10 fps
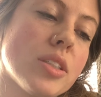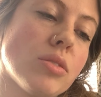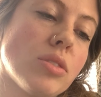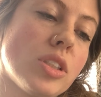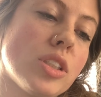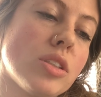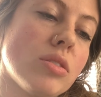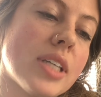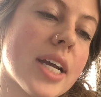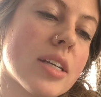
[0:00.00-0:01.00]
used
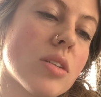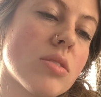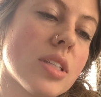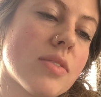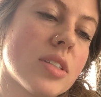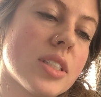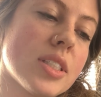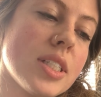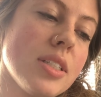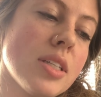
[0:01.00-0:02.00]
to diagnose liver
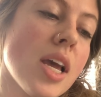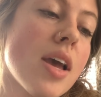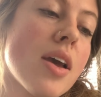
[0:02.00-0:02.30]
disease.